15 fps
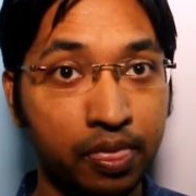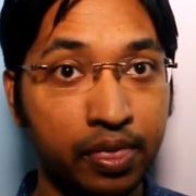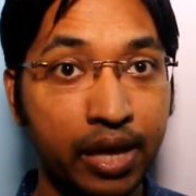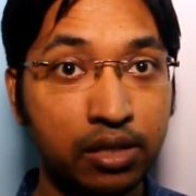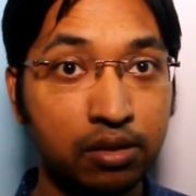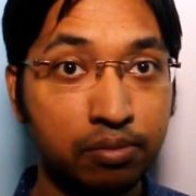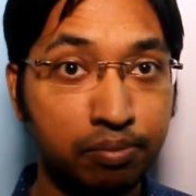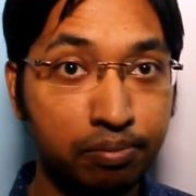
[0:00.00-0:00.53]

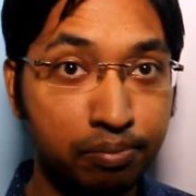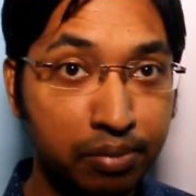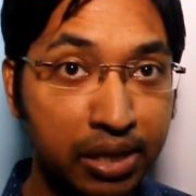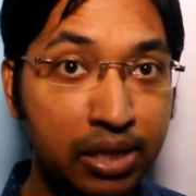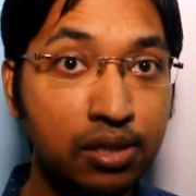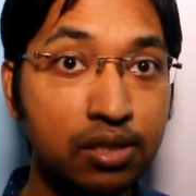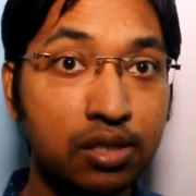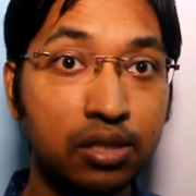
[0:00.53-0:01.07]
That
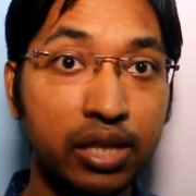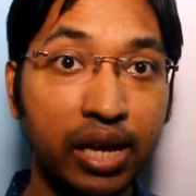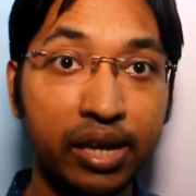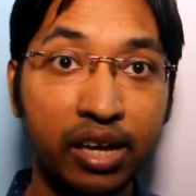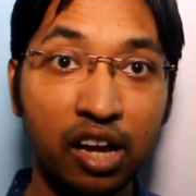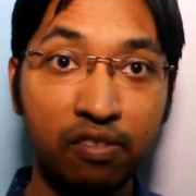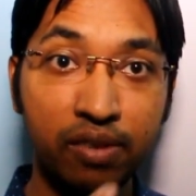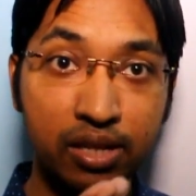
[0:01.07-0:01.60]
means they
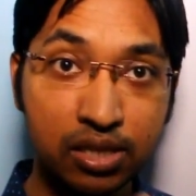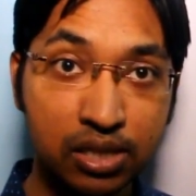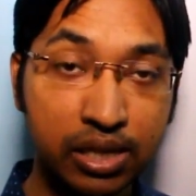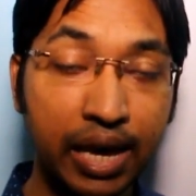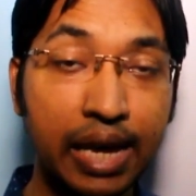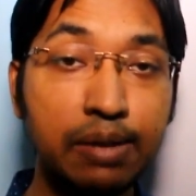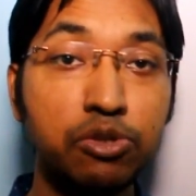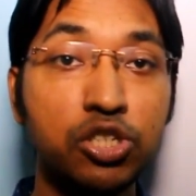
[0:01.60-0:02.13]
have
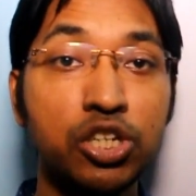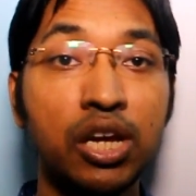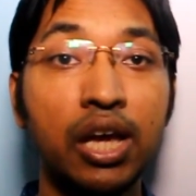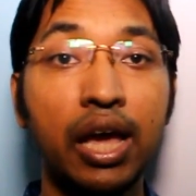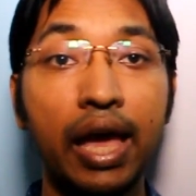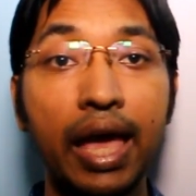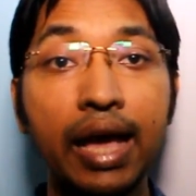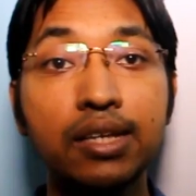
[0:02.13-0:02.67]
escaped
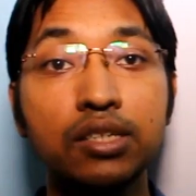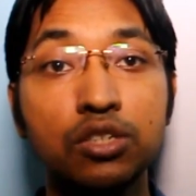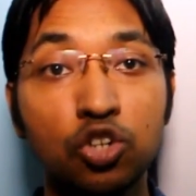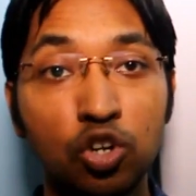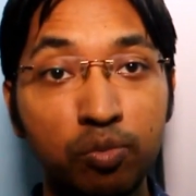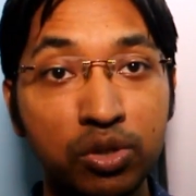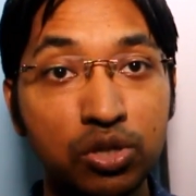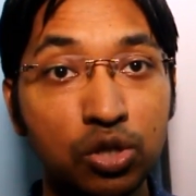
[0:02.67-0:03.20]
X
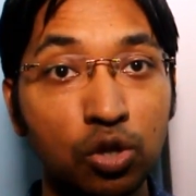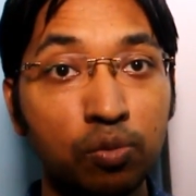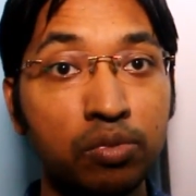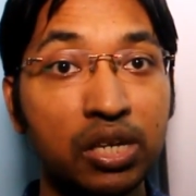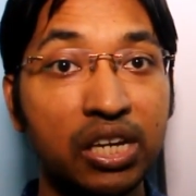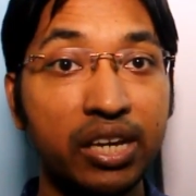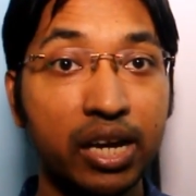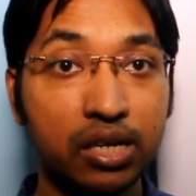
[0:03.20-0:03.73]

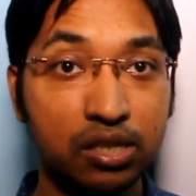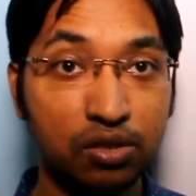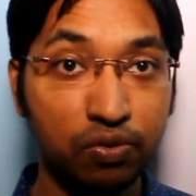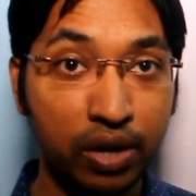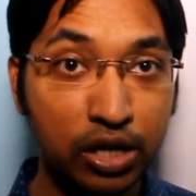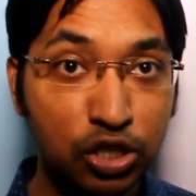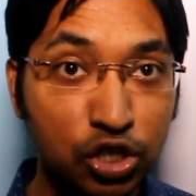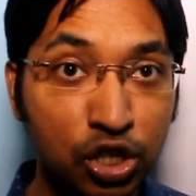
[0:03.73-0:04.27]
chromosome
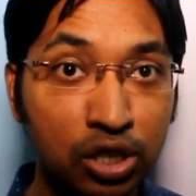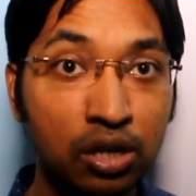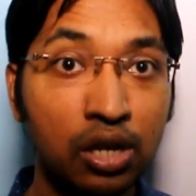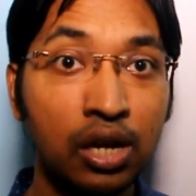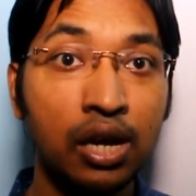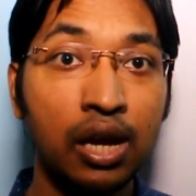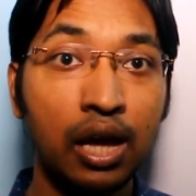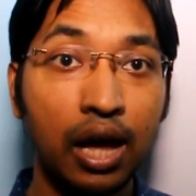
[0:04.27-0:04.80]
inactivation,
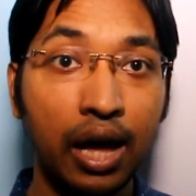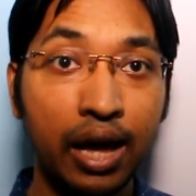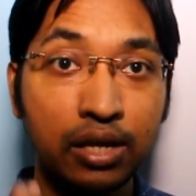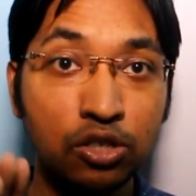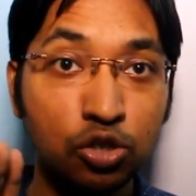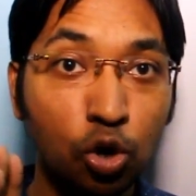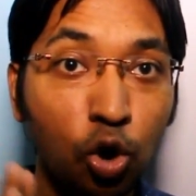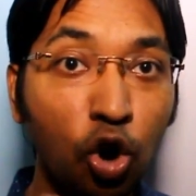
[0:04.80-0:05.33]

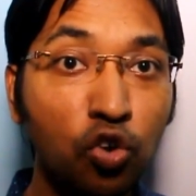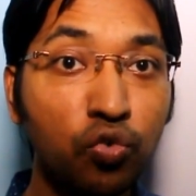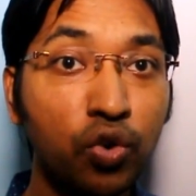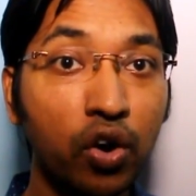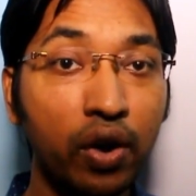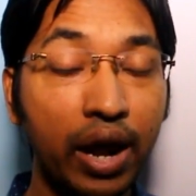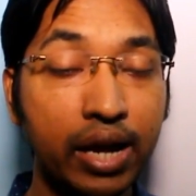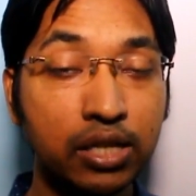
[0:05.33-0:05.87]
and
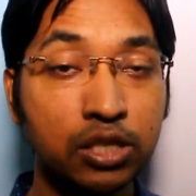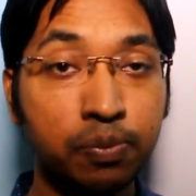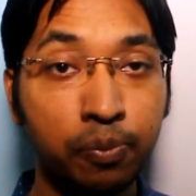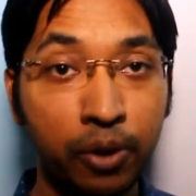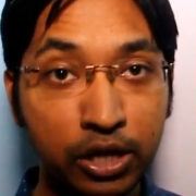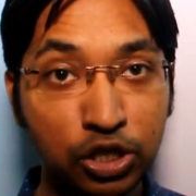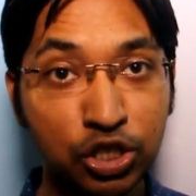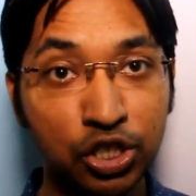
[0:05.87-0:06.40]

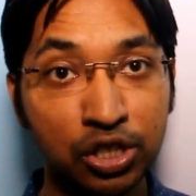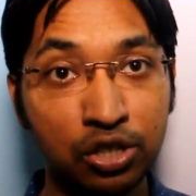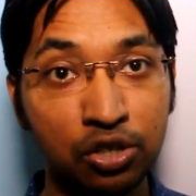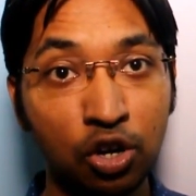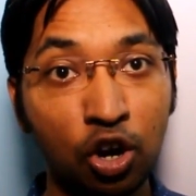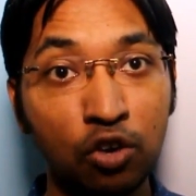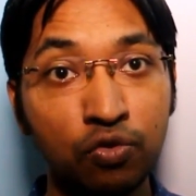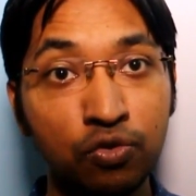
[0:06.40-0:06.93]

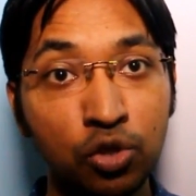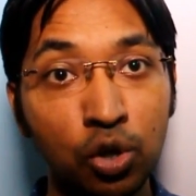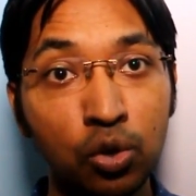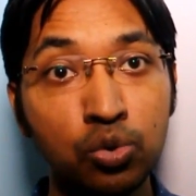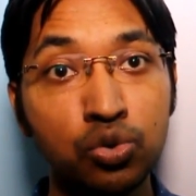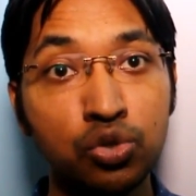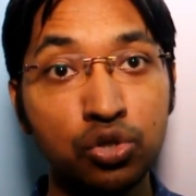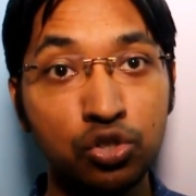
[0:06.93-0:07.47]
overexpression of
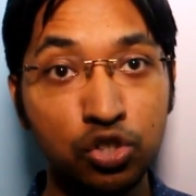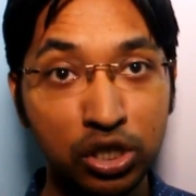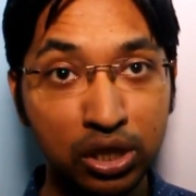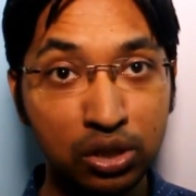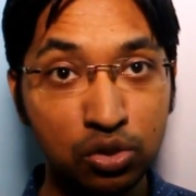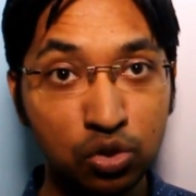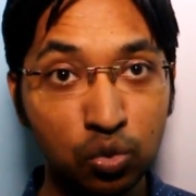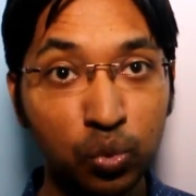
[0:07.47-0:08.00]
those
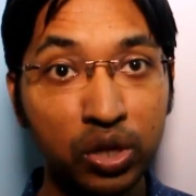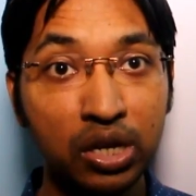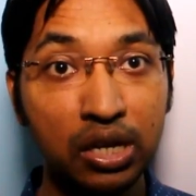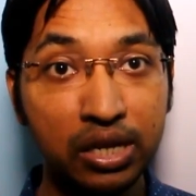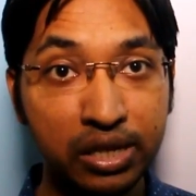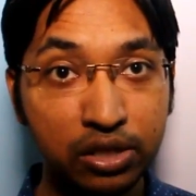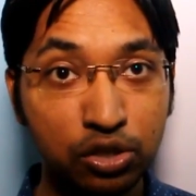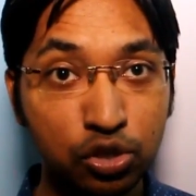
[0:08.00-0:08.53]
genes will
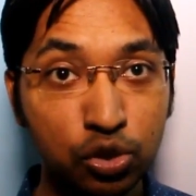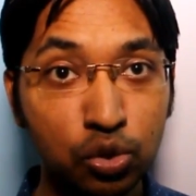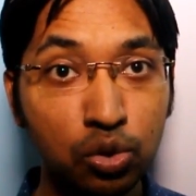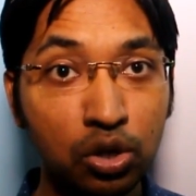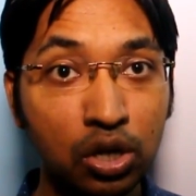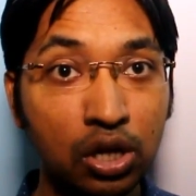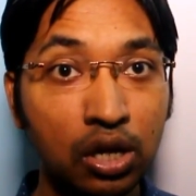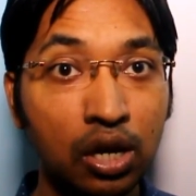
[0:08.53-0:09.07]
lead
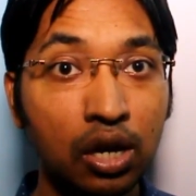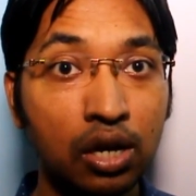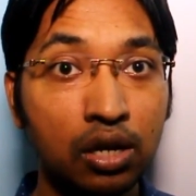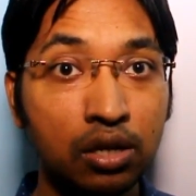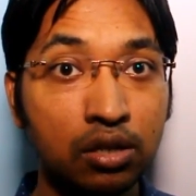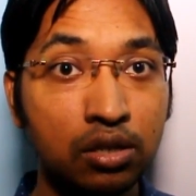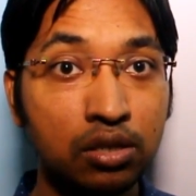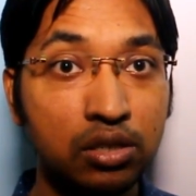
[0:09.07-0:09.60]
to
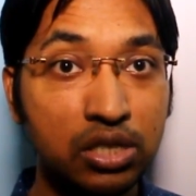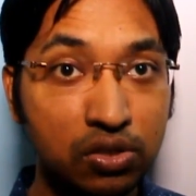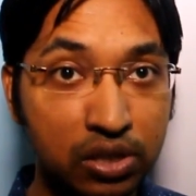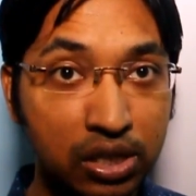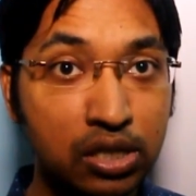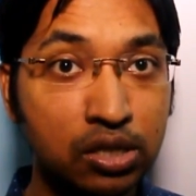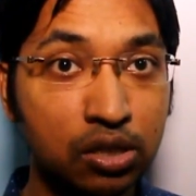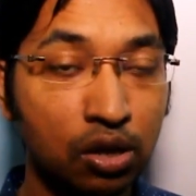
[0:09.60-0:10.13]

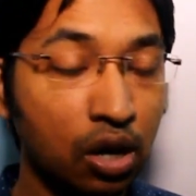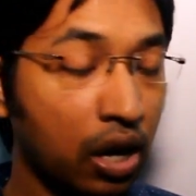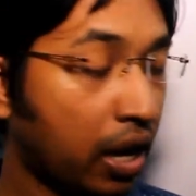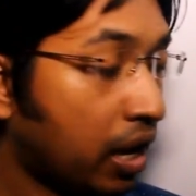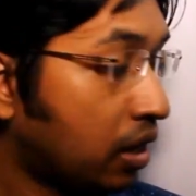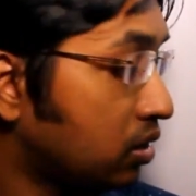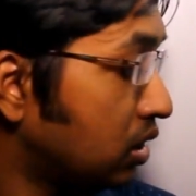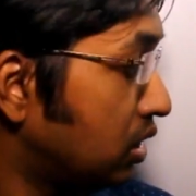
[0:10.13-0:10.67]
disease,
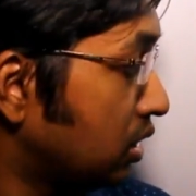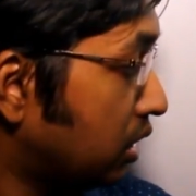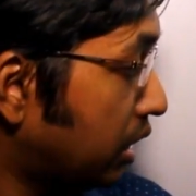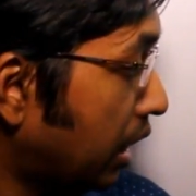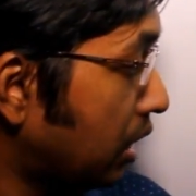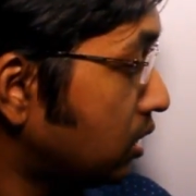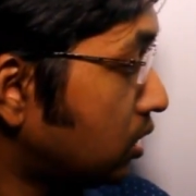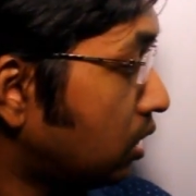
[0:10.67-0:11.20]
and in
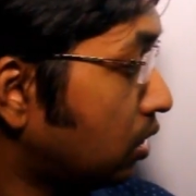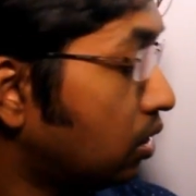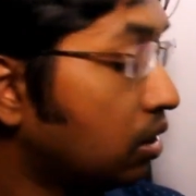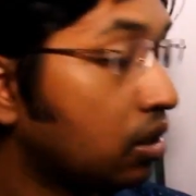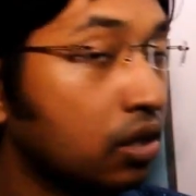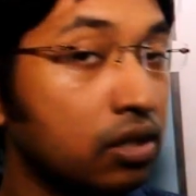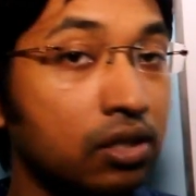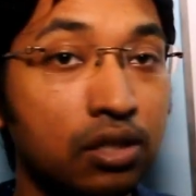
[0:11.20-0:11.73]
case
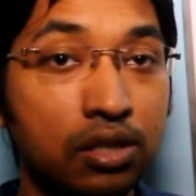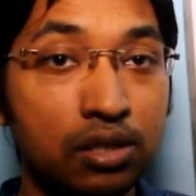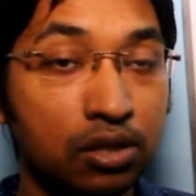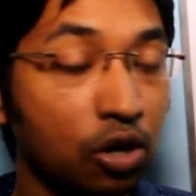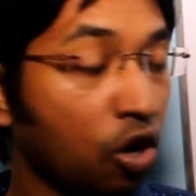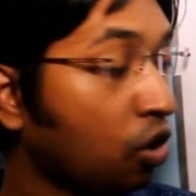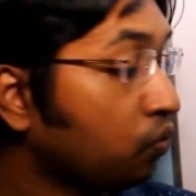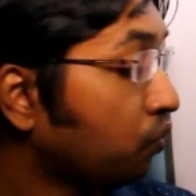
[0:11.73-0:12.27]

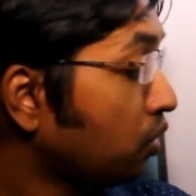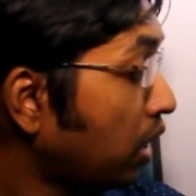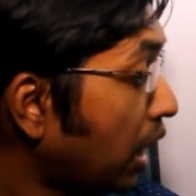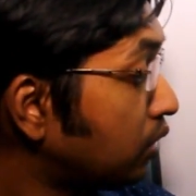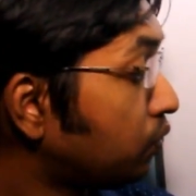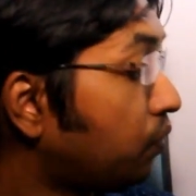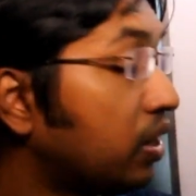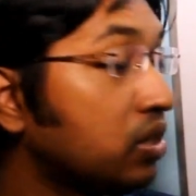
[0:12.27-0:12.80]
of
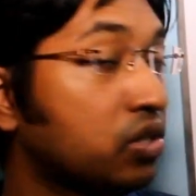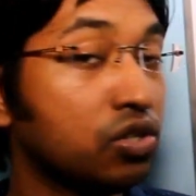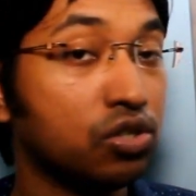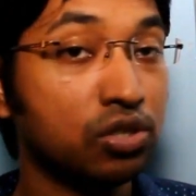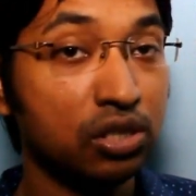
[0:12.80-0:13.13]
Klinefelter